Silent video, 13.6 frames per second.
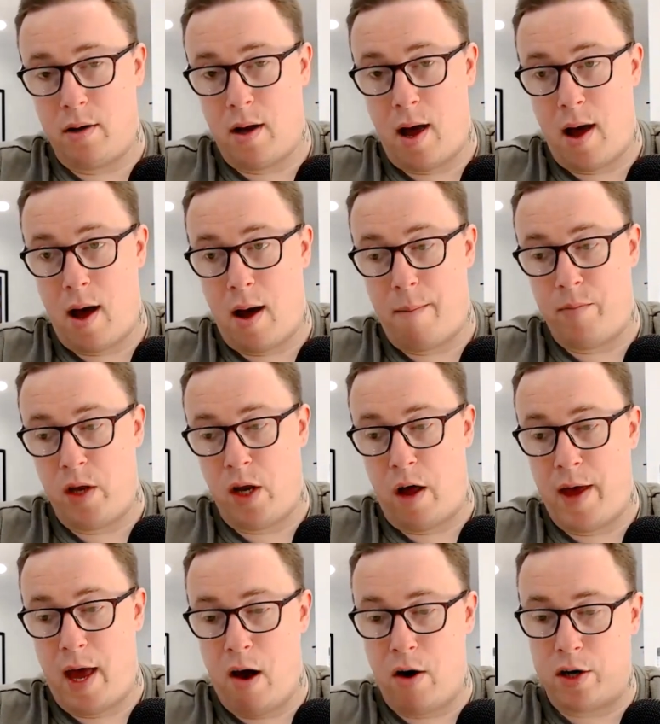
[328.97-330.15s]

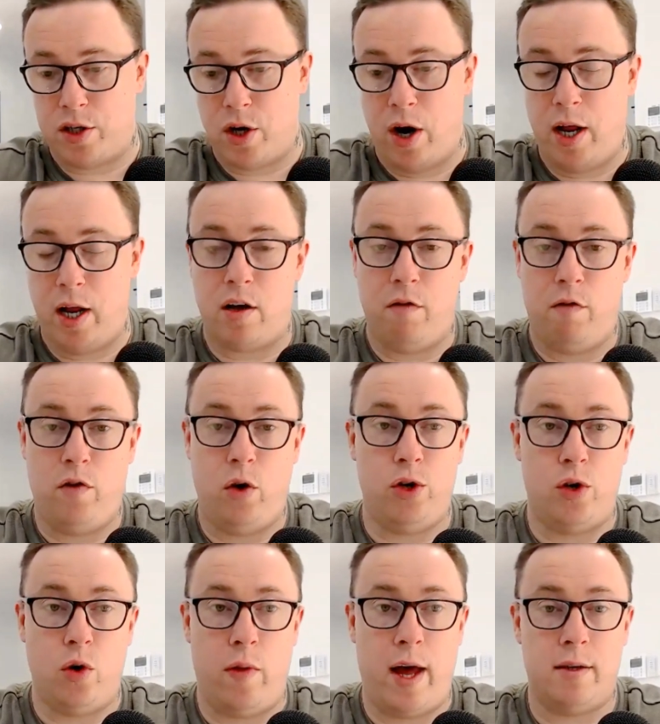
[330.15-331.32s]
the Ericksonian
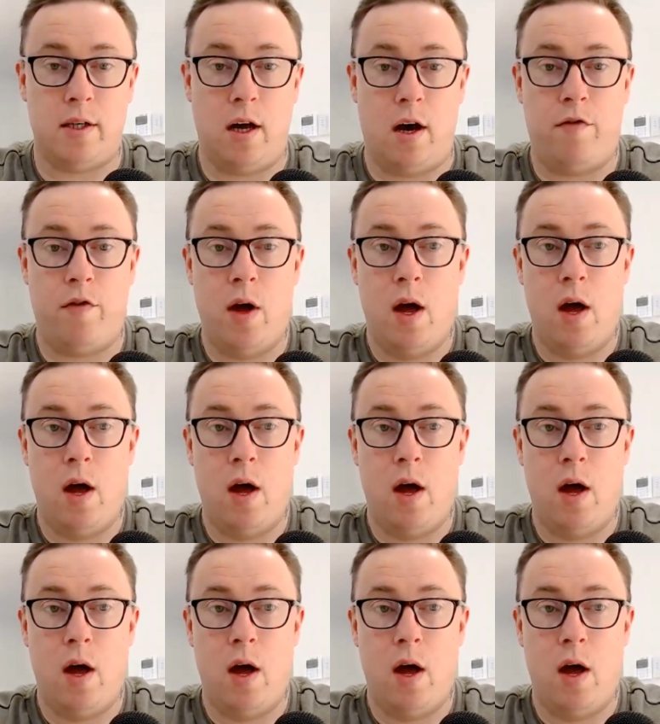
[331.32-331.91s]
confusion, all that stuff.